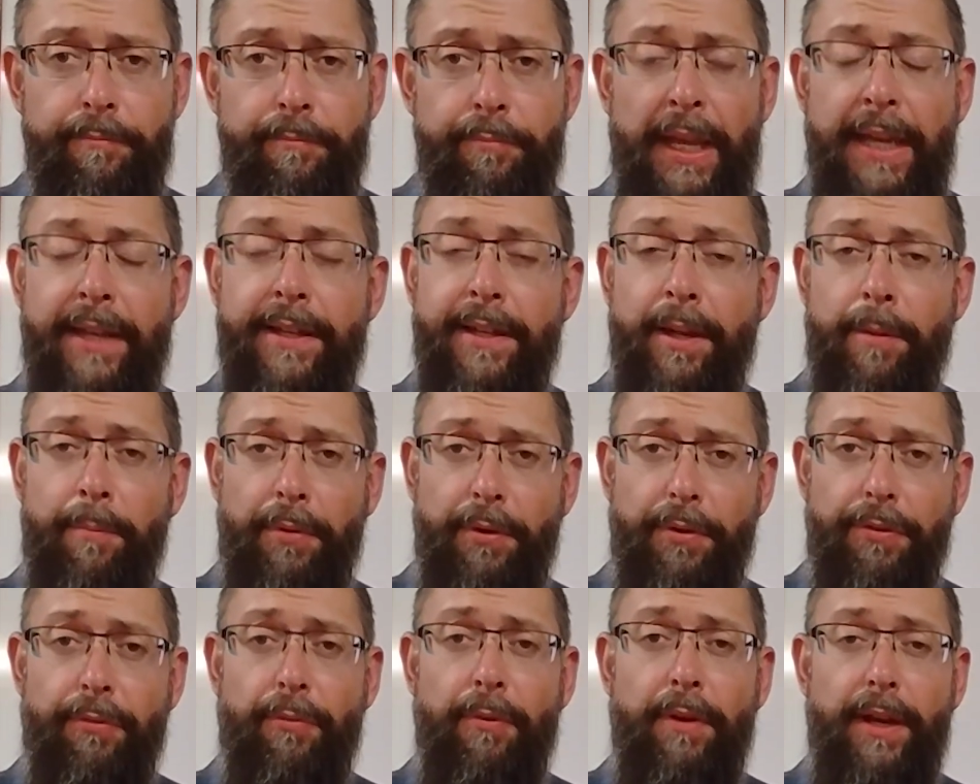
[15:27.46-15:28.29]
And number
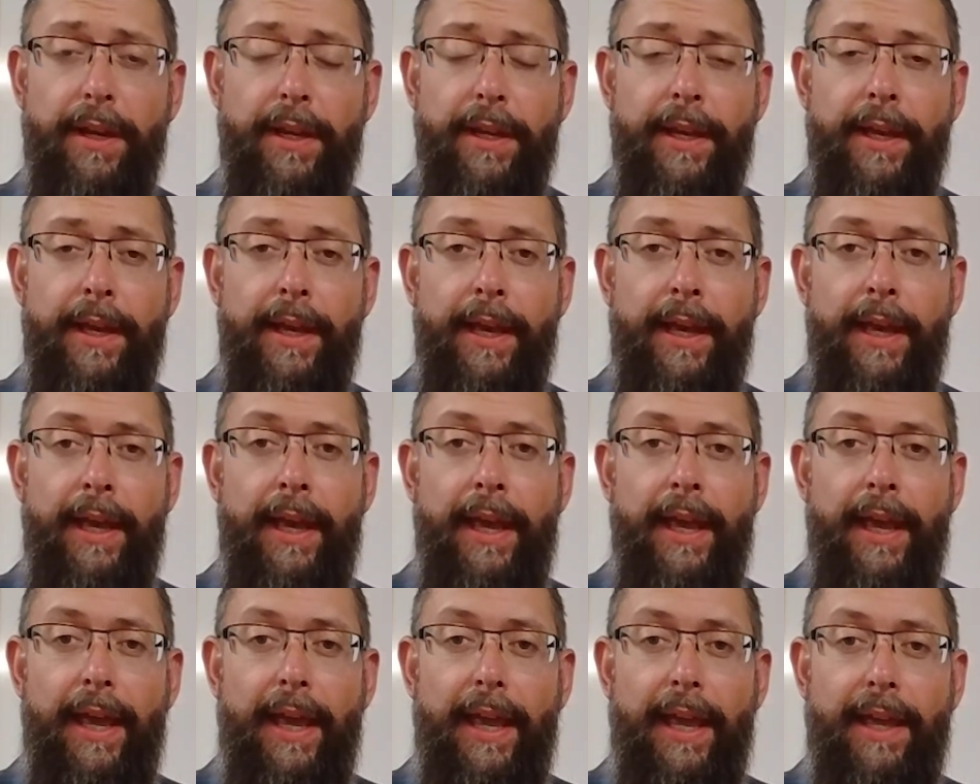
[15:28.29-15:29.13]
3,
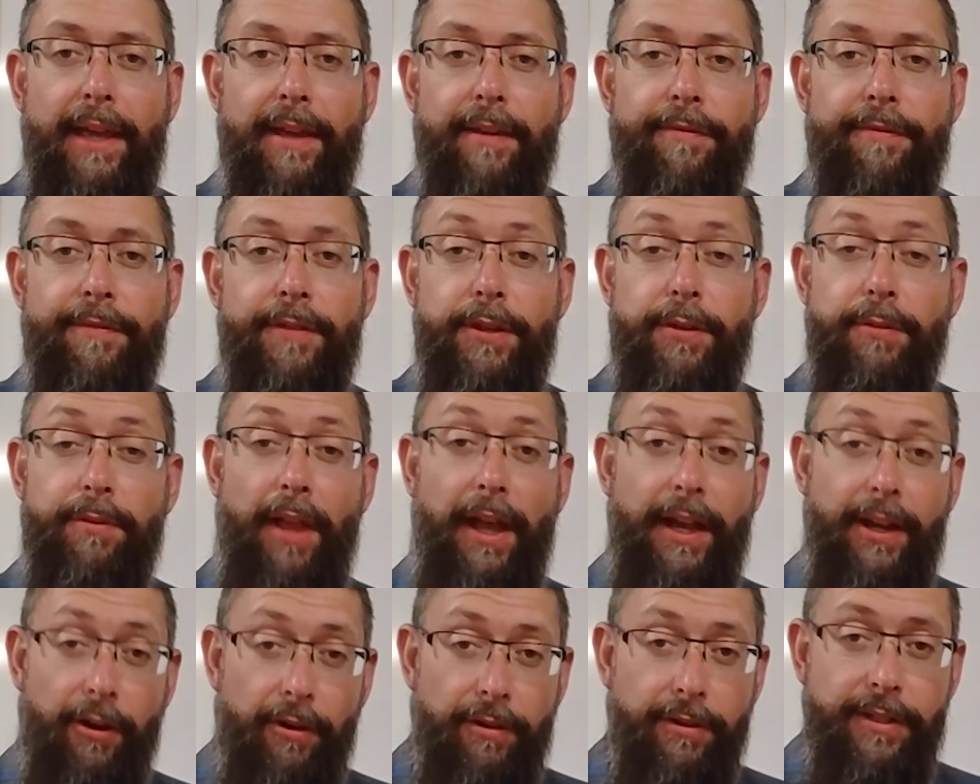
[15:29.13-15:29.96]
if you
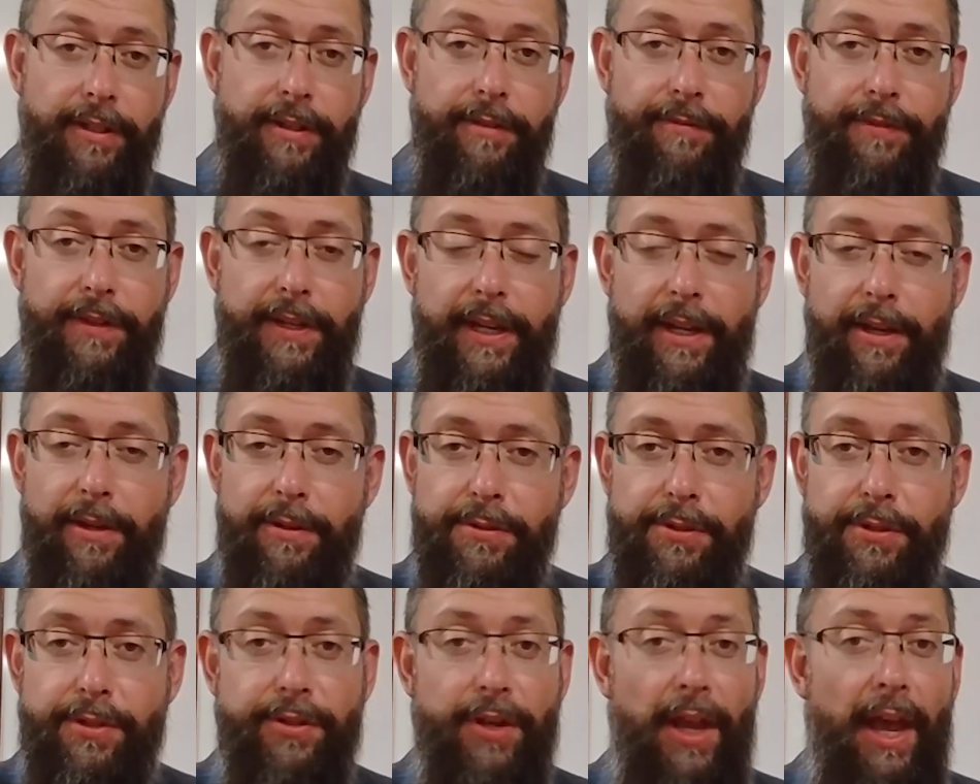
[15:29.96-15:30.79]
like our little
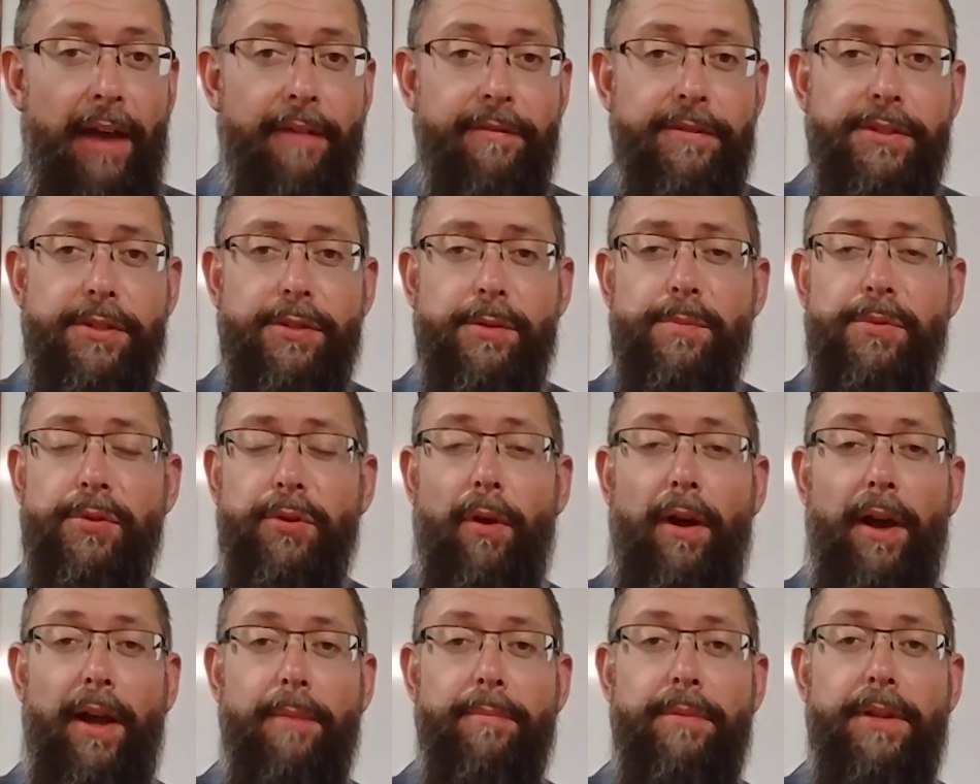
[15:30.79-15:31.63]
videos and you haven't
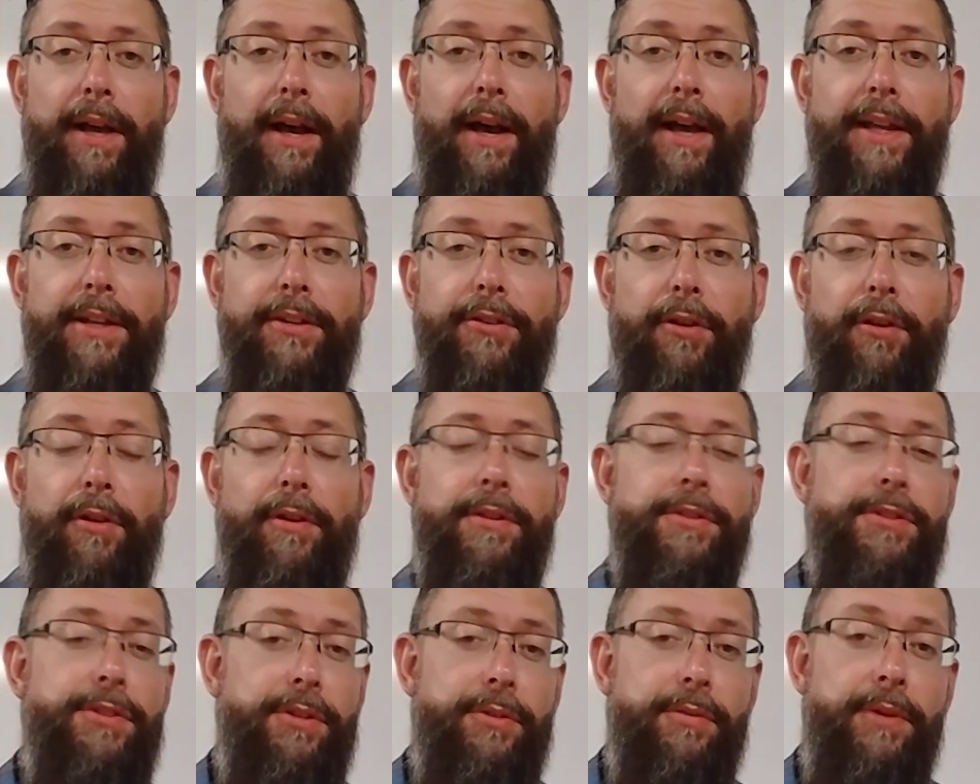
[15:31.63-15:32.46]
subscribed, I
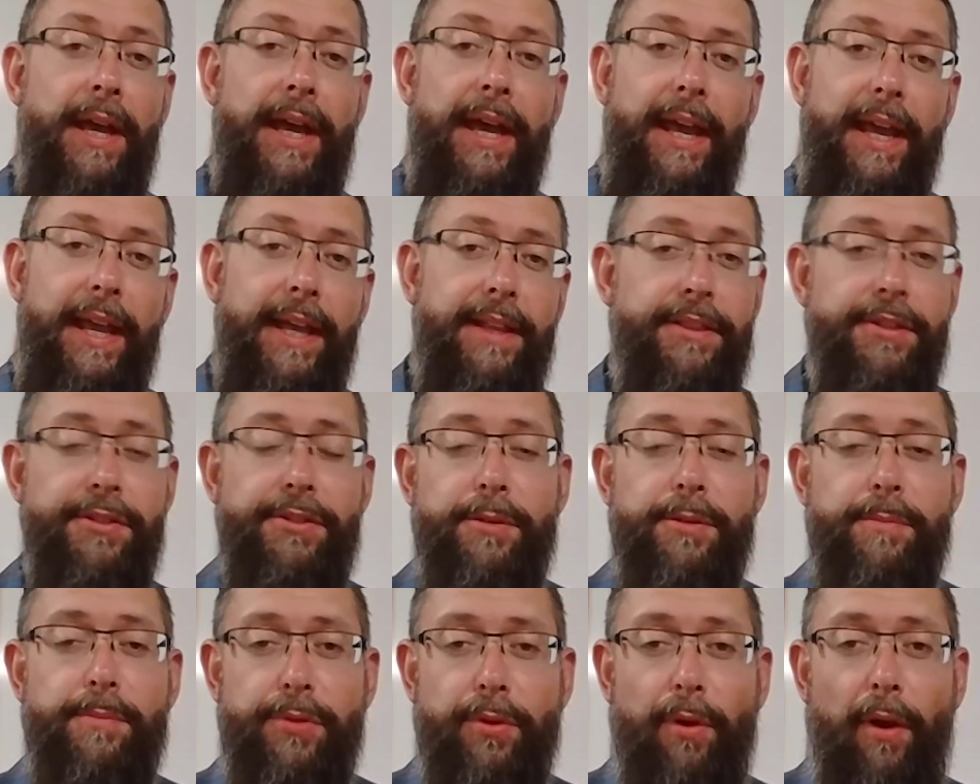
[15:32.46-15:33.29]
encourage you, hit the
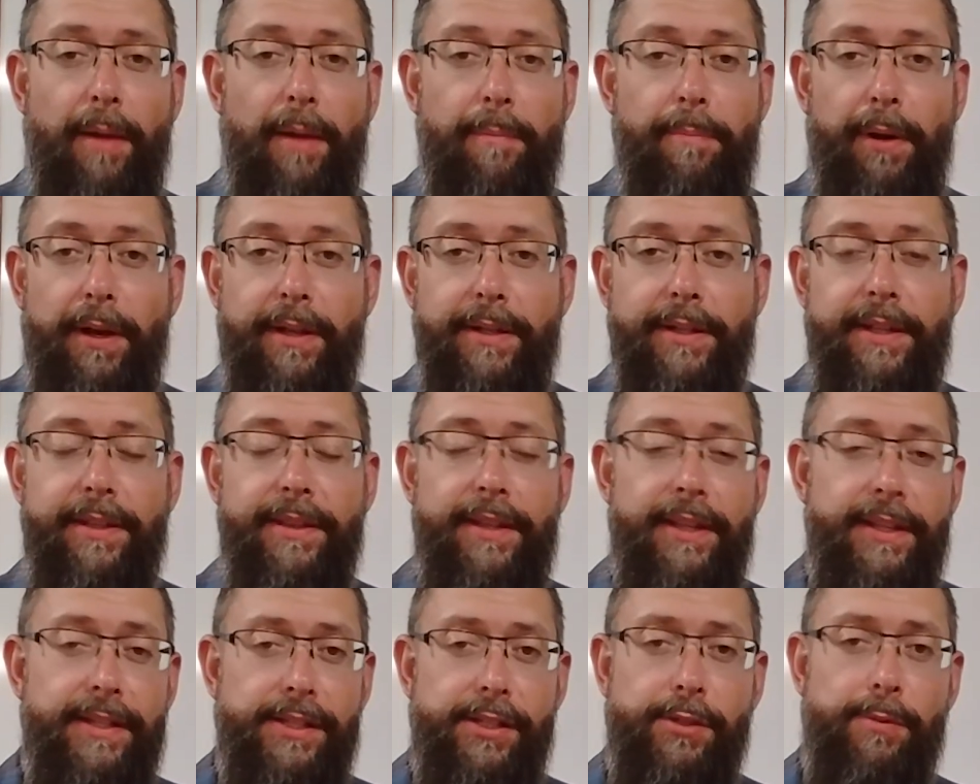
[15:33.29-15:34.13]
subscribe button and
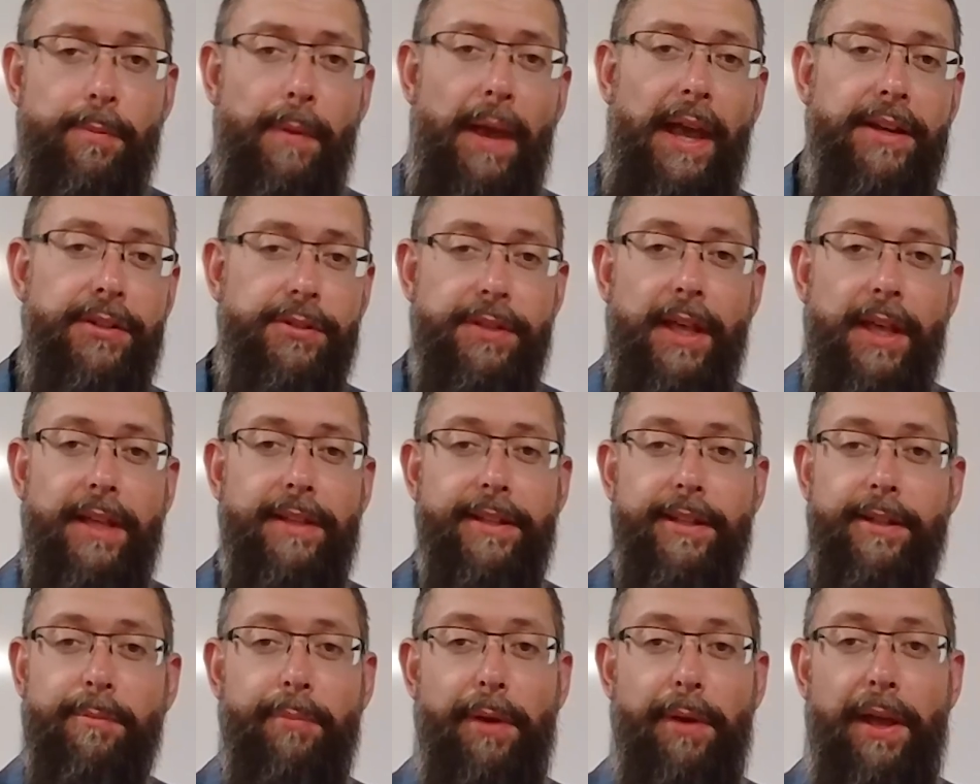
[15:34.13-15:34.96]
then smash that
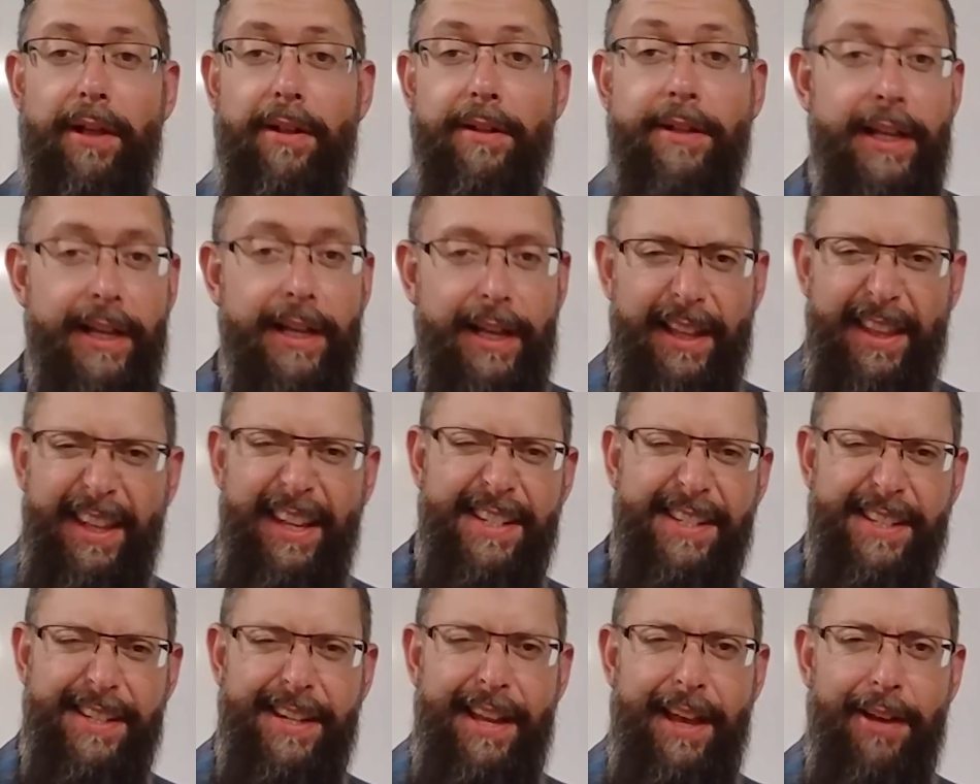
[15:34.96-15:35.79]
little bell. I think
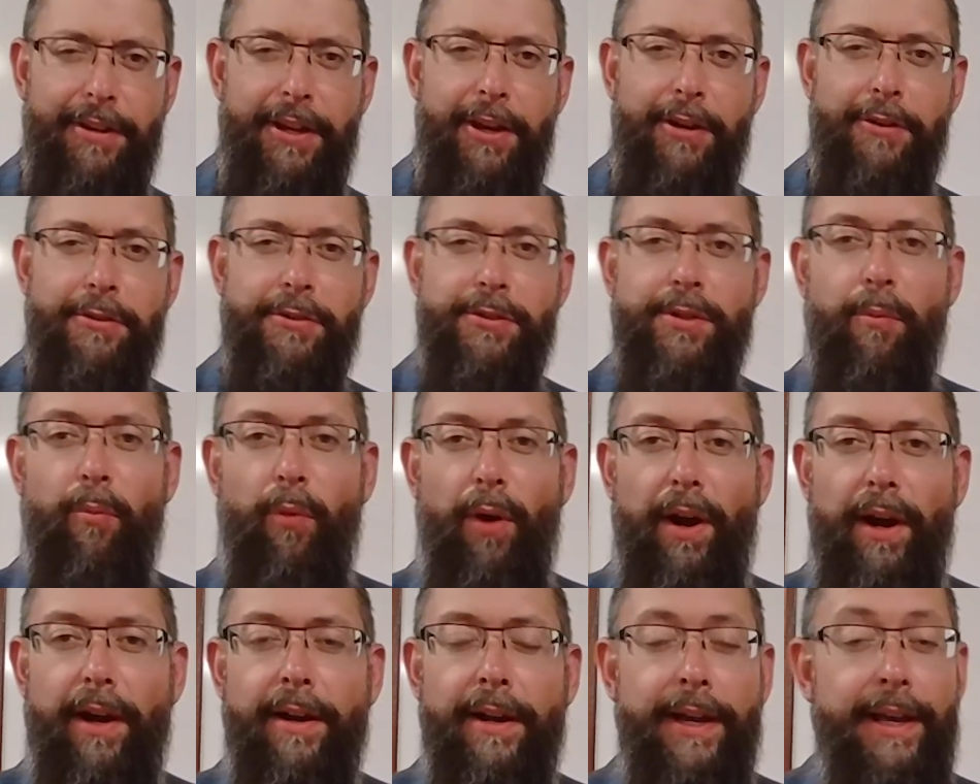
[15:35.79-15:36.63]
it's down here
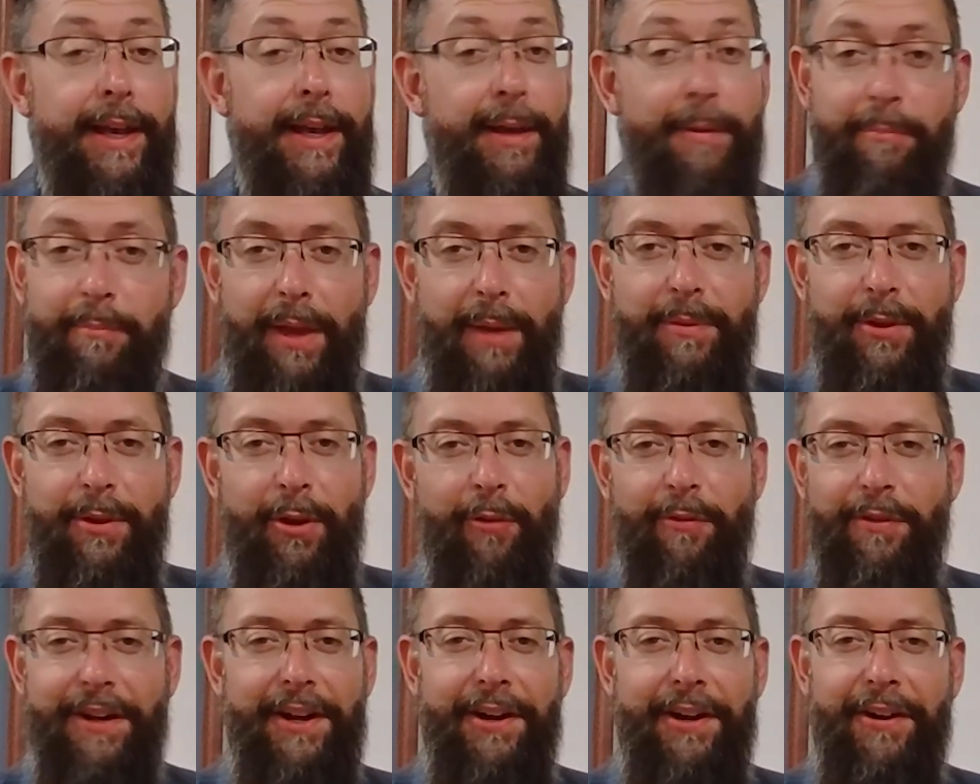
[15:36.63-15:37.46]
somewhere, maybe
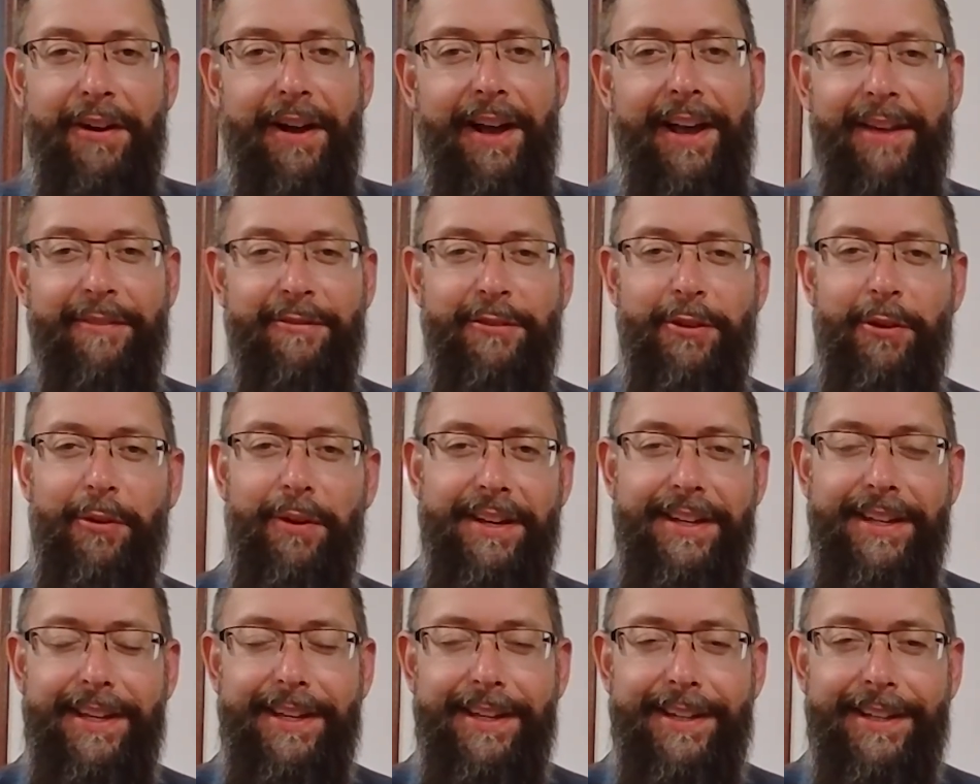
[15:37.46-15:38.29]
over here, I have no
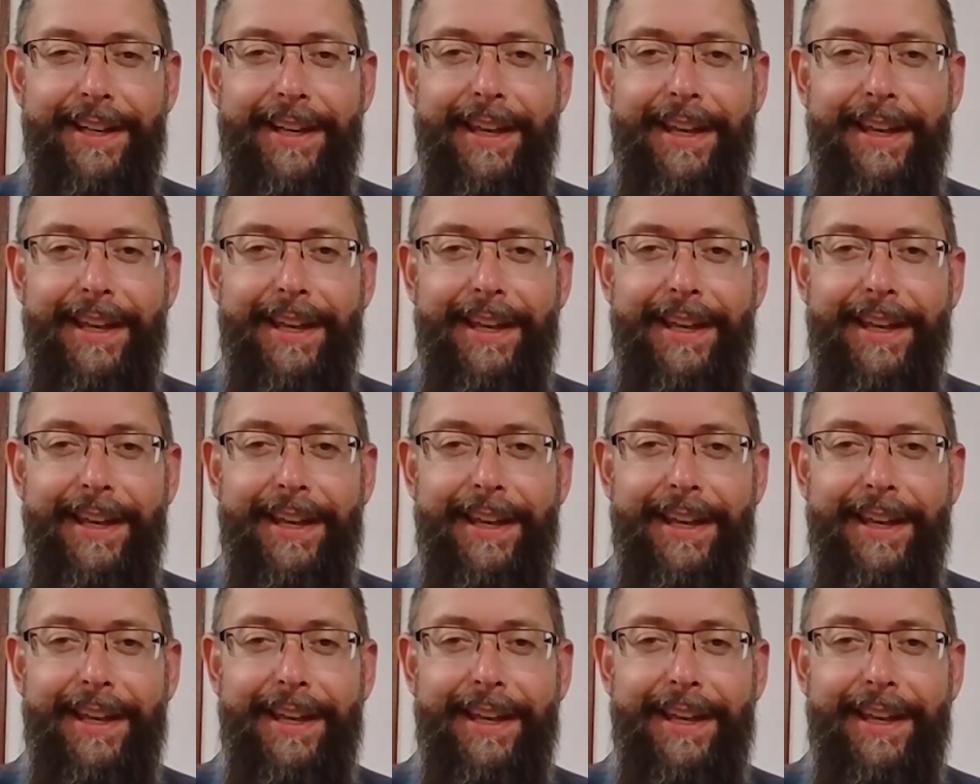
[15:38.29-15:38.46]
idea.